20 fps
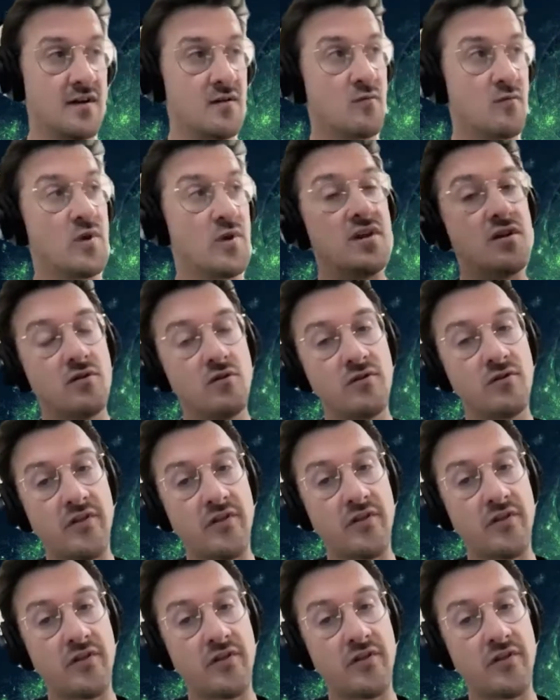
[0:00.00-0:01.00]
We knew
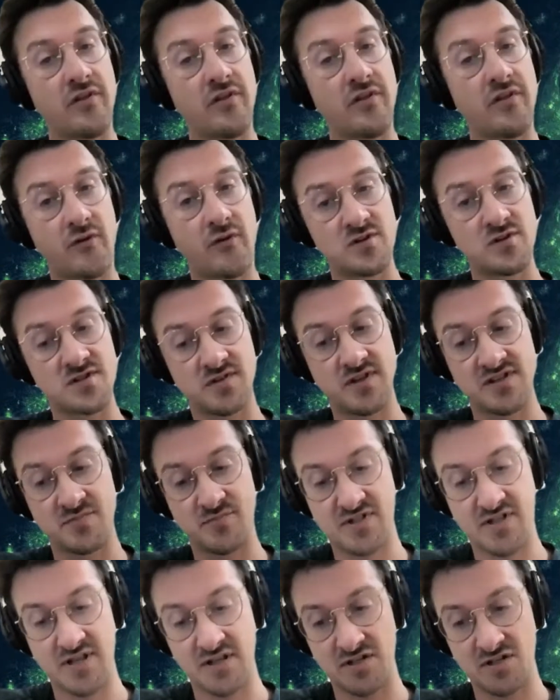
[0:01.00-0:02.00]
that there was this
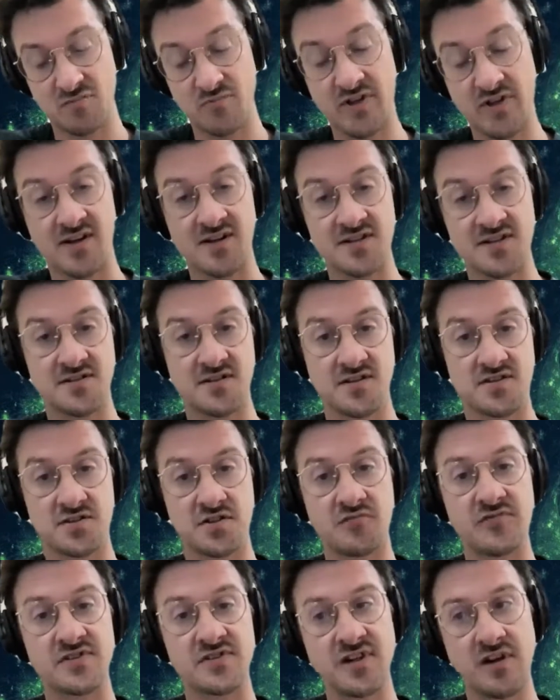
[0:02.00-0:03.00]
potential because the
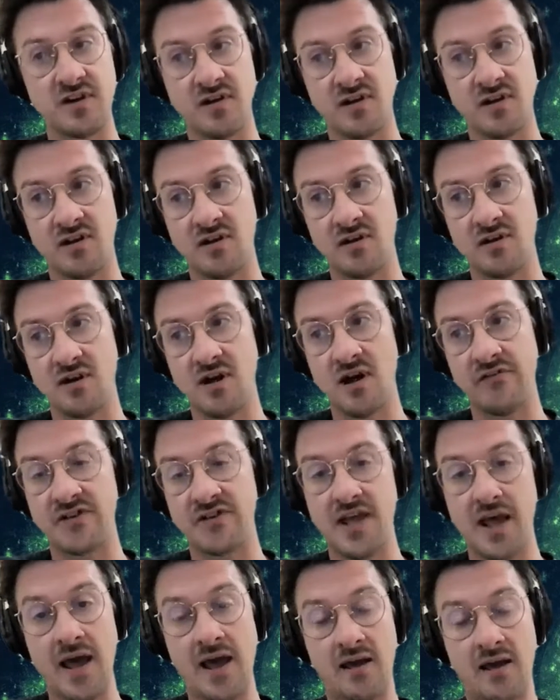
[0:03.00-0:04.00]
surface area of
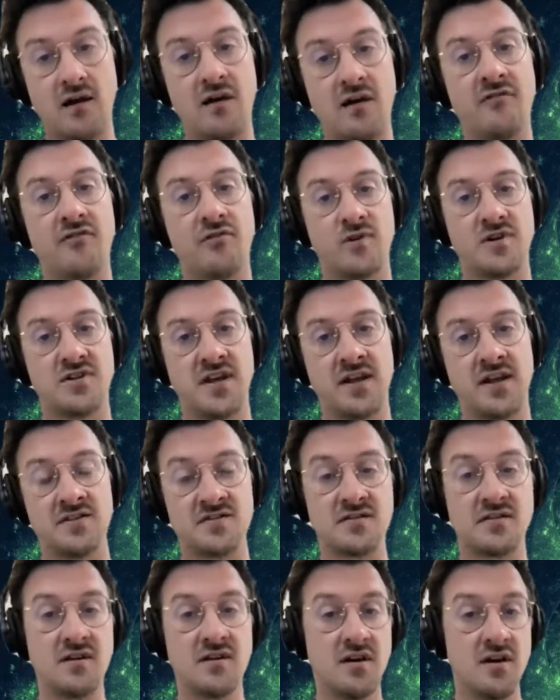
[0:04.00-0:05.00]
attack of Thorchain
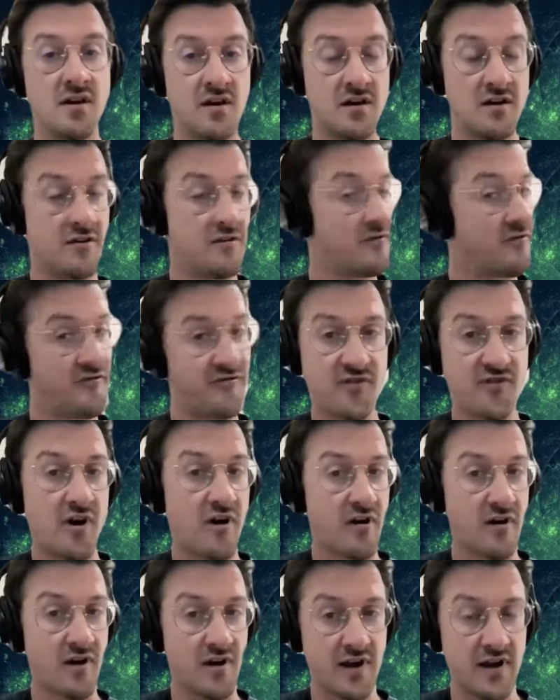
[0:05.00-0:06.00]
is
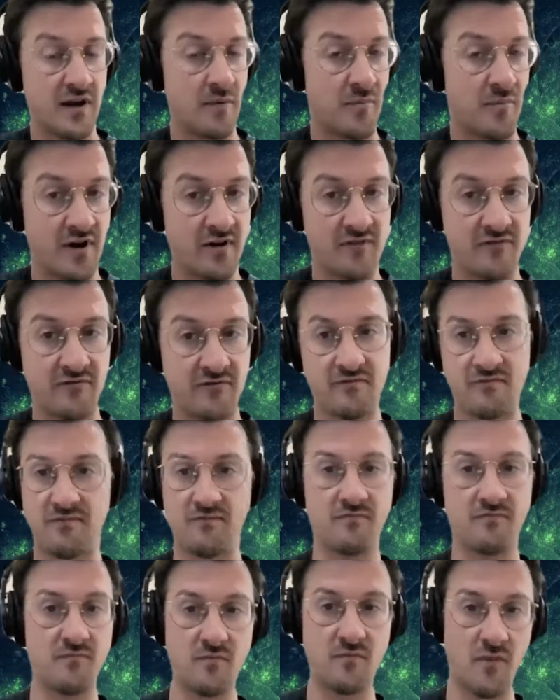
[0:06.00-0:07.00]
far and above
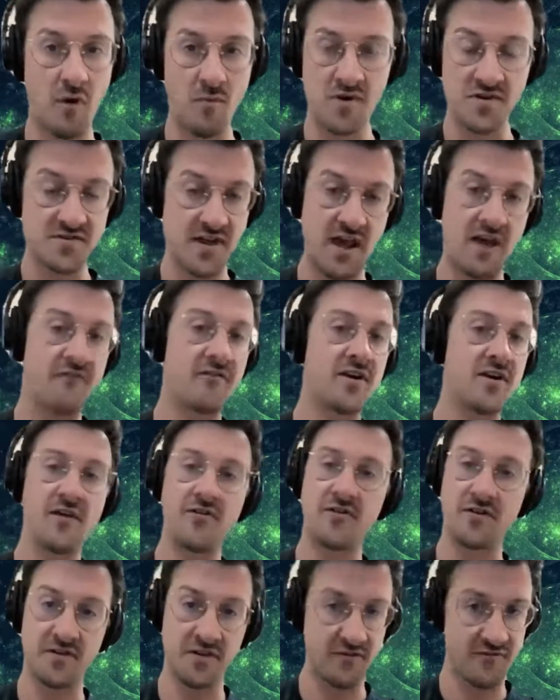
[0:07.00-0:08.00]
almost every
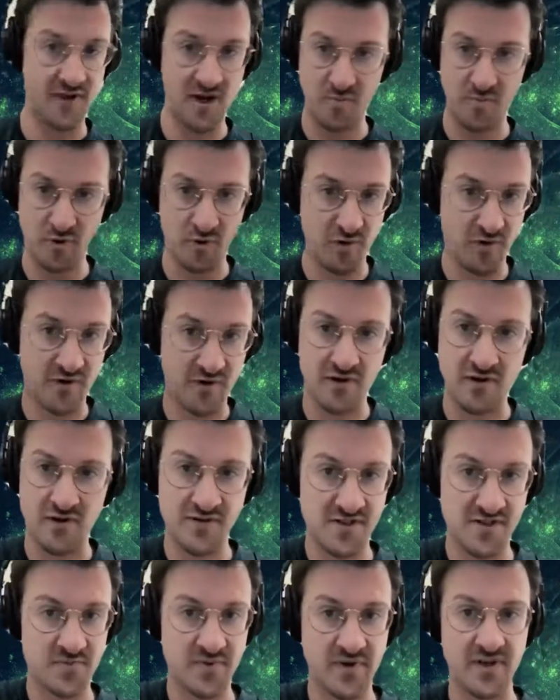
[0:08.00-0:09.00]
other DeFi protocol in
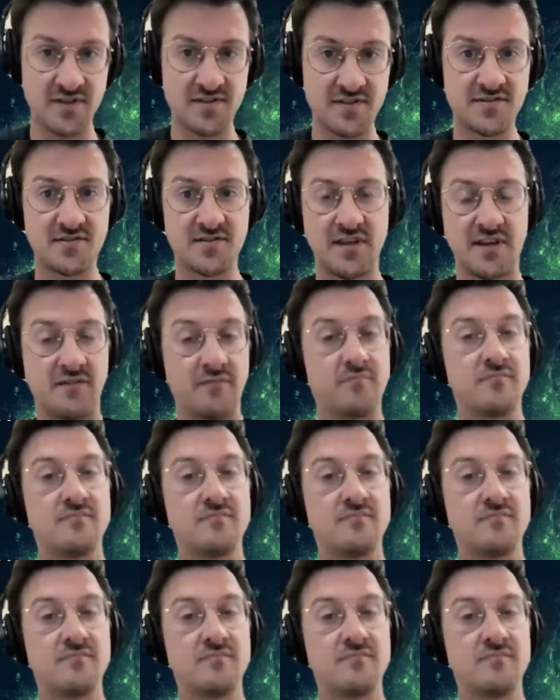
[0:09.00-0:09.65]
the space, like